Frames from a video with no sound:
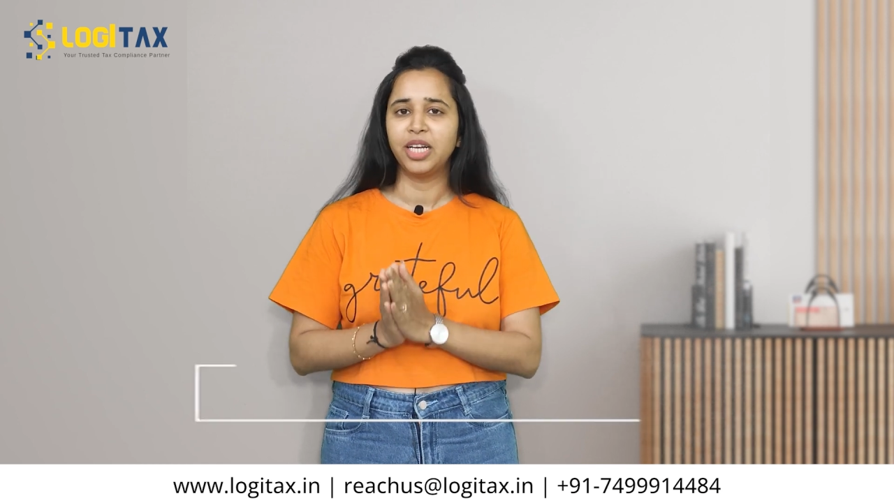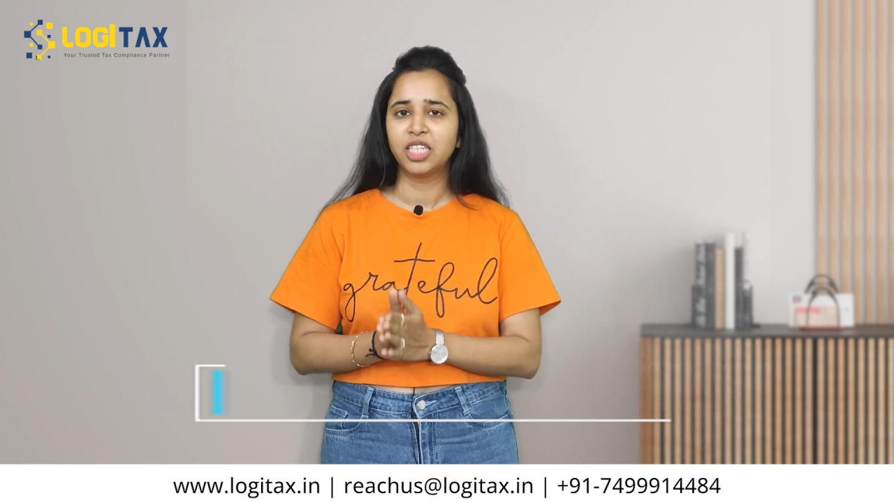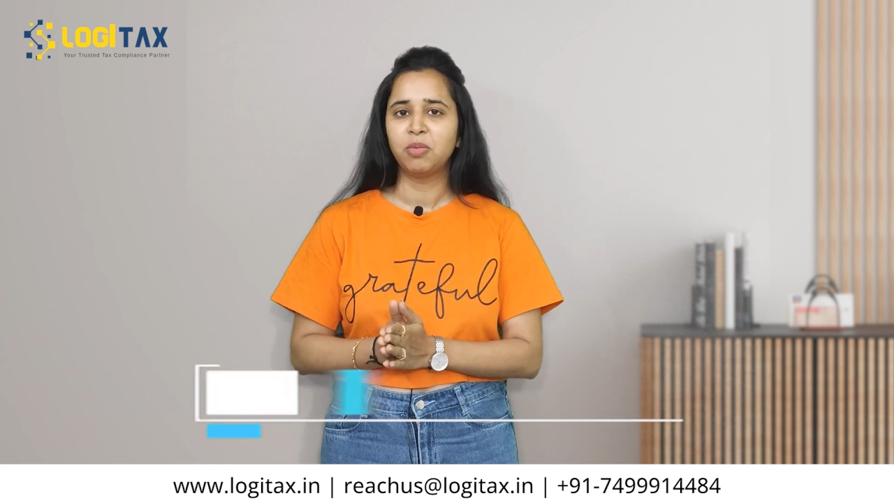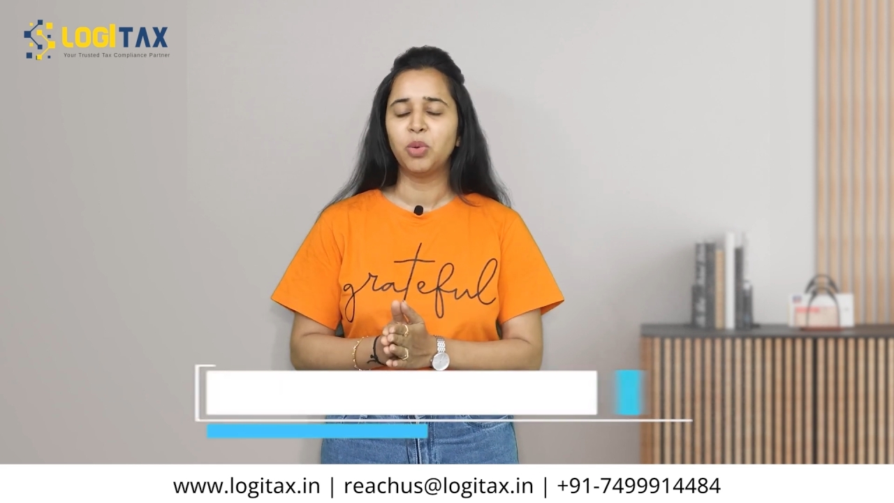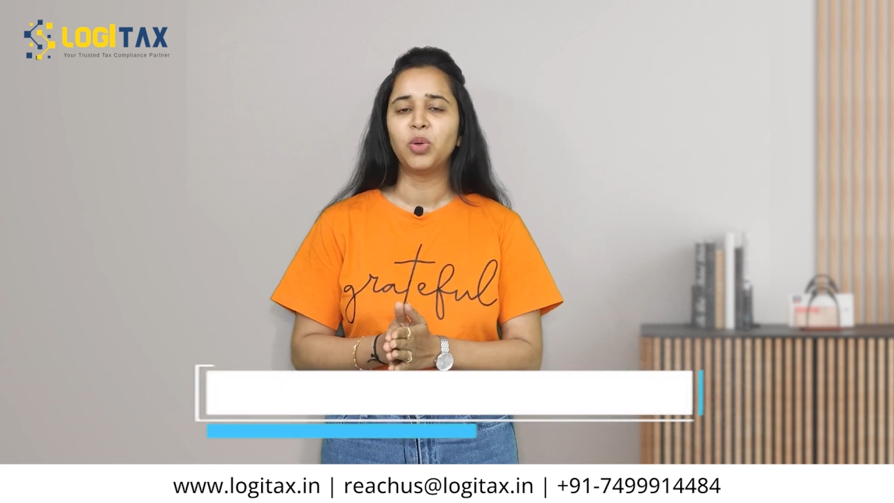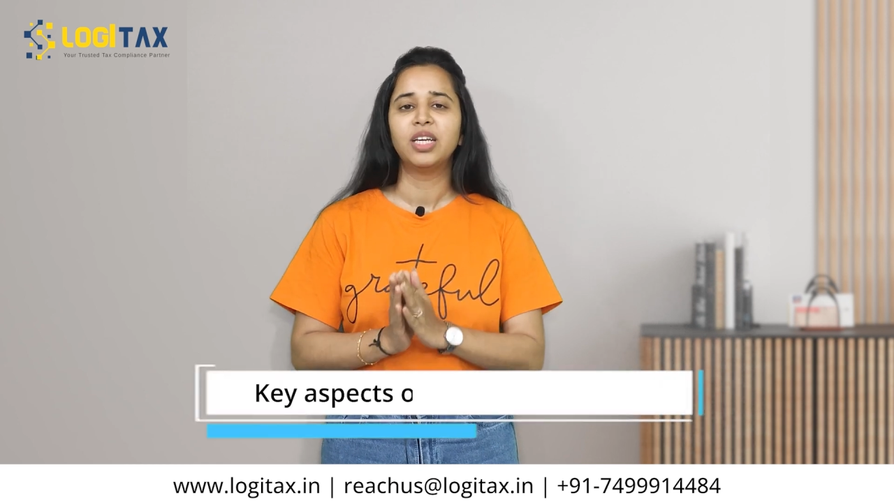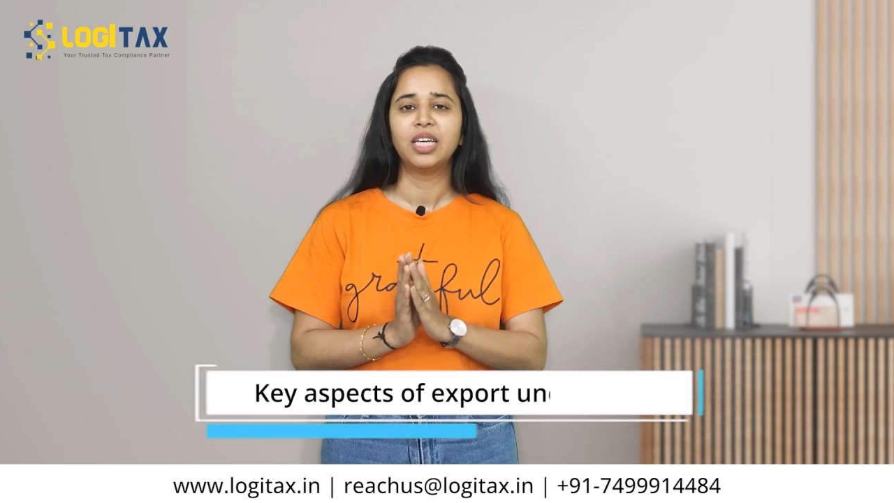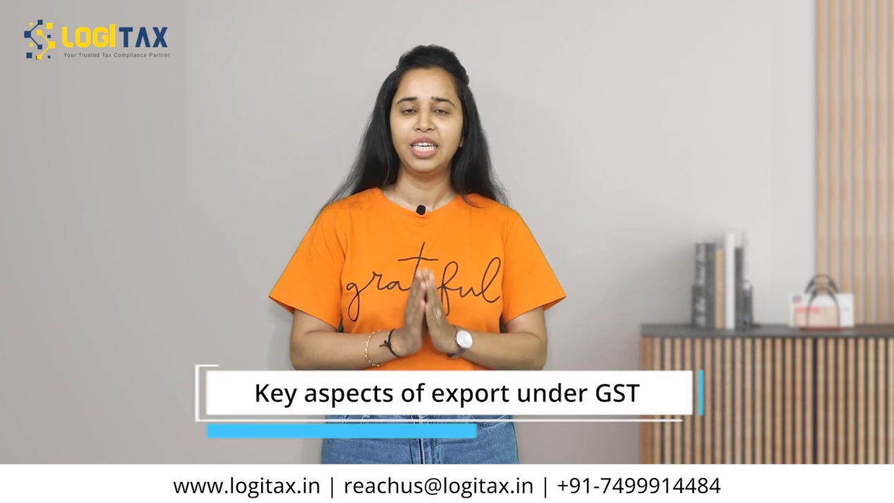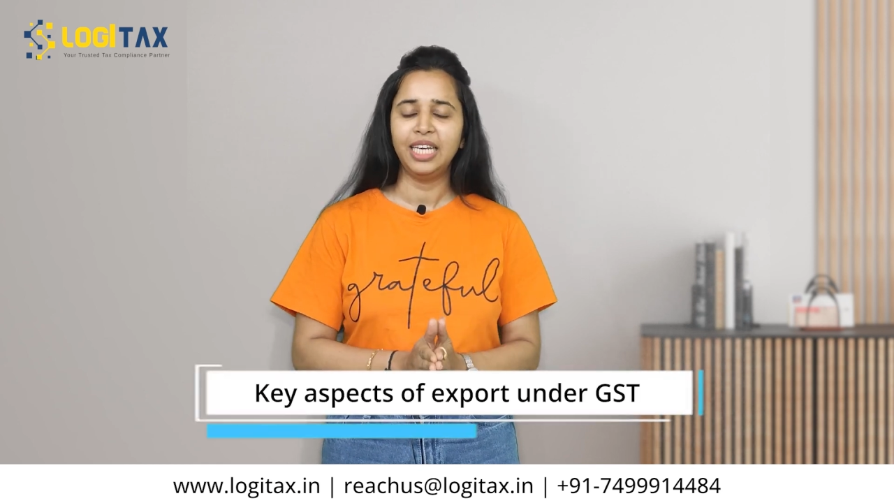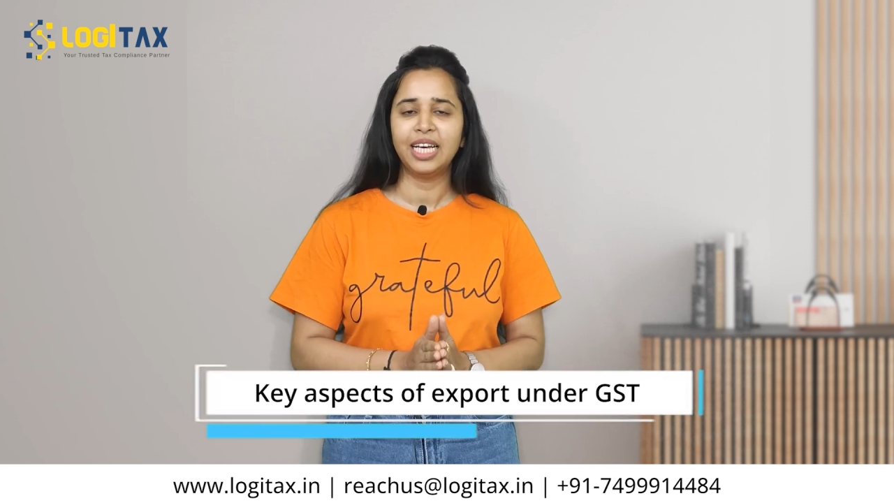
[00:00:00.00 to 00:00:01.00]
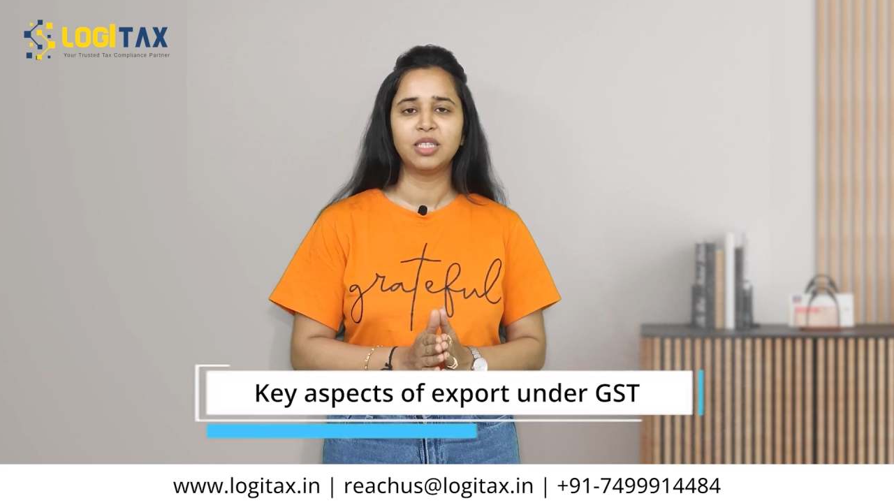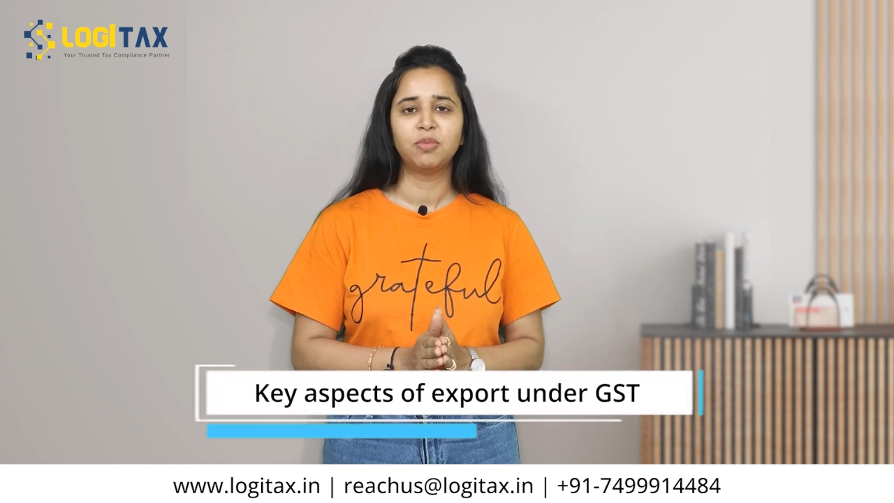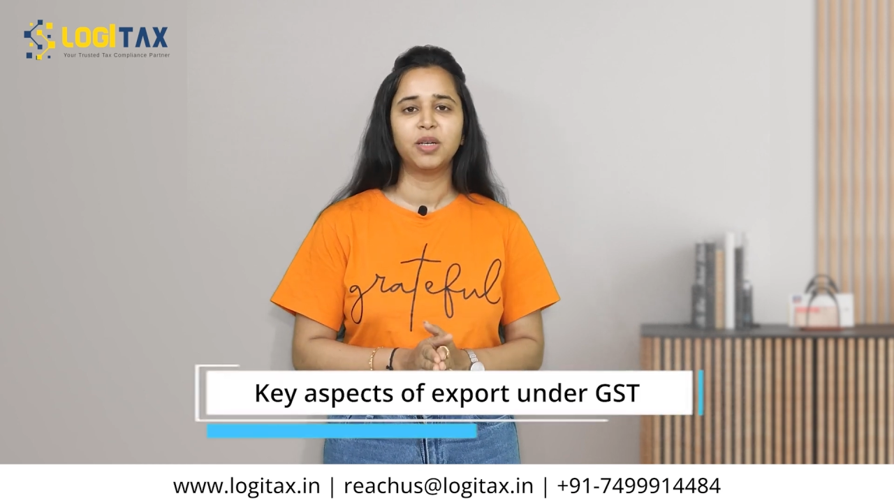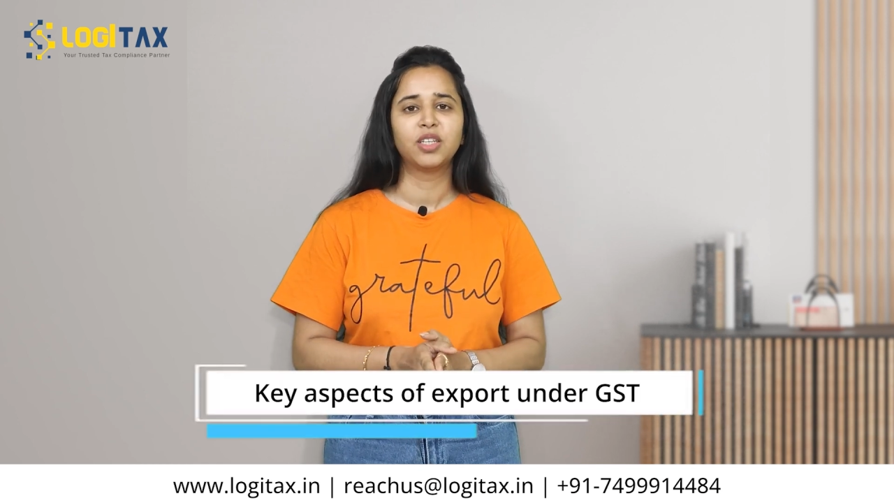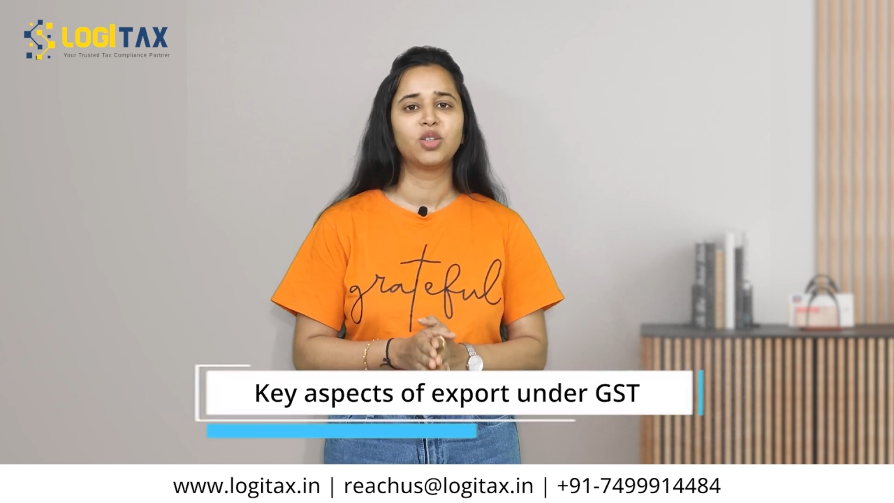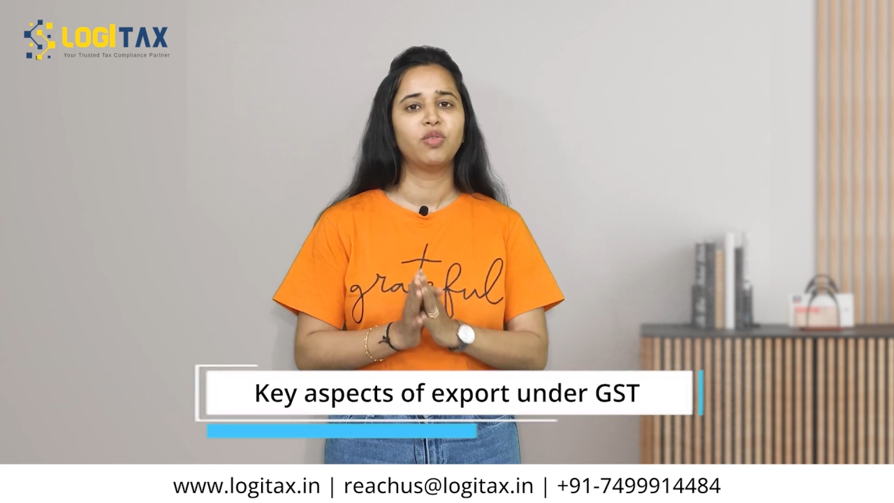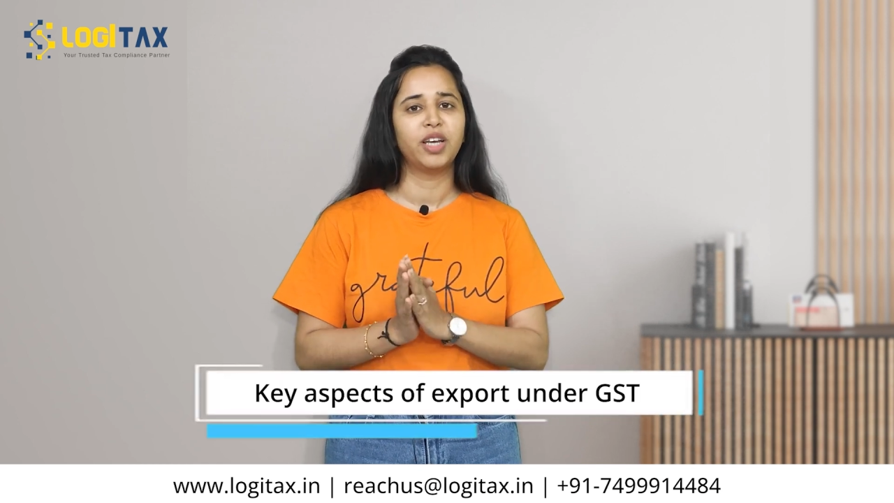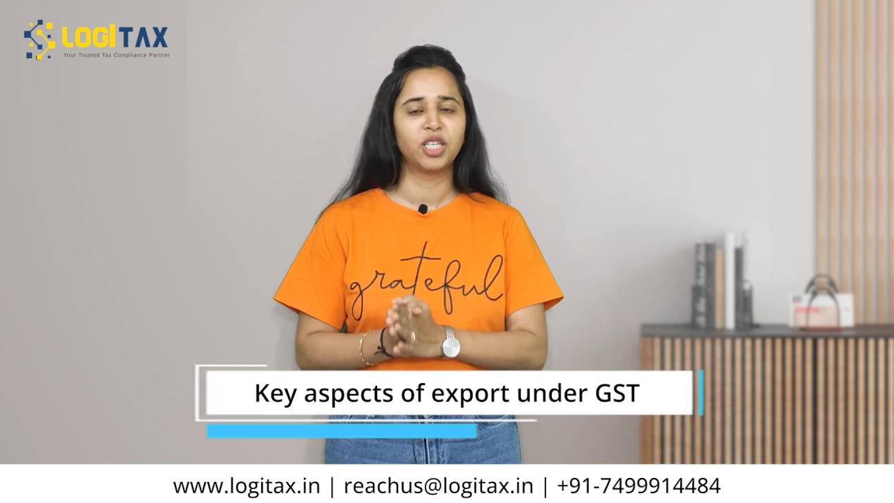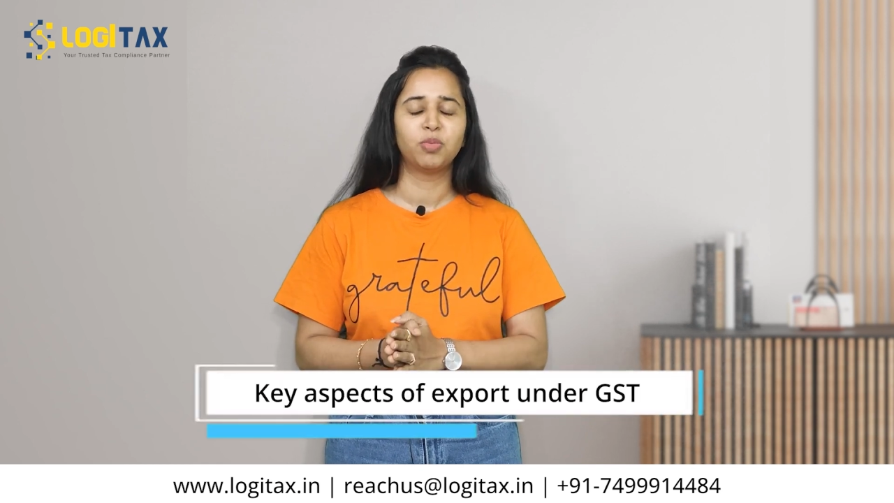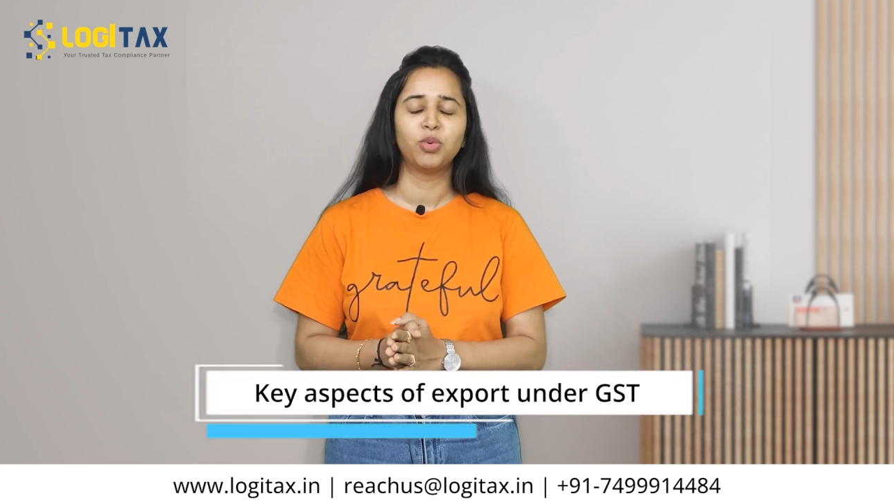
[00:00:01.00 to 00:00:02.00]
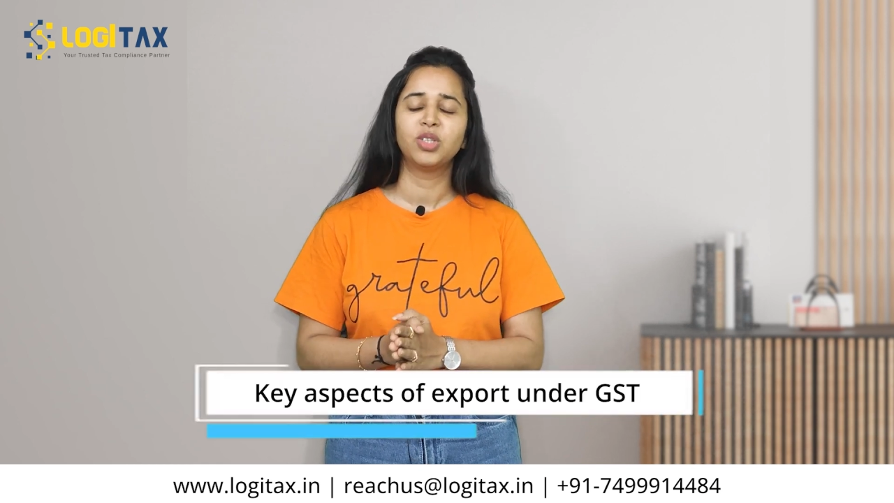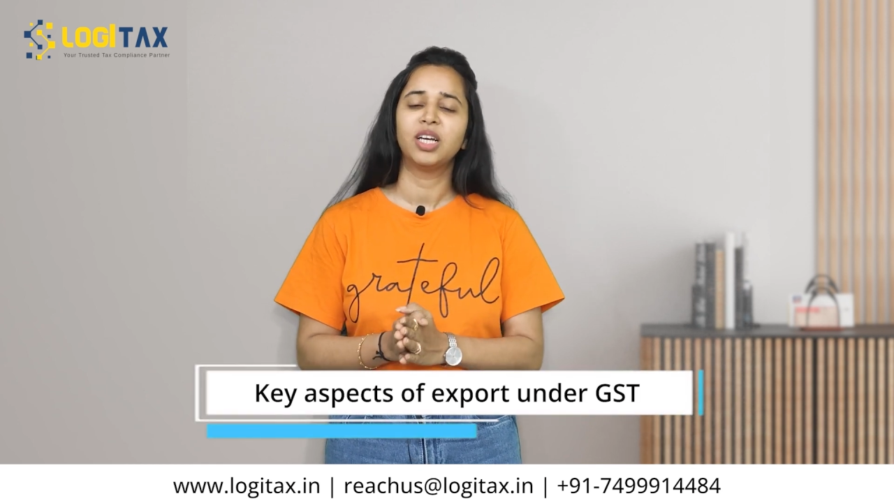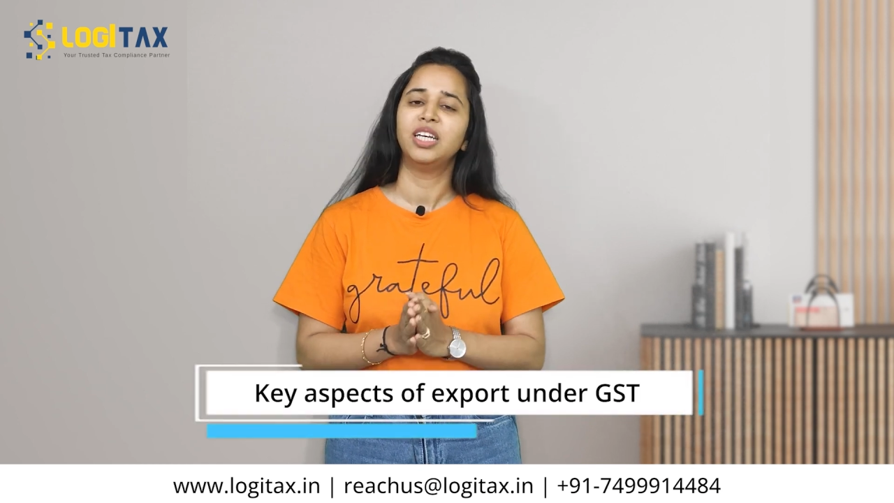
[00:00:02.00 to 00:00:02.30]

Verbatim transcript: explore the key aspects of exports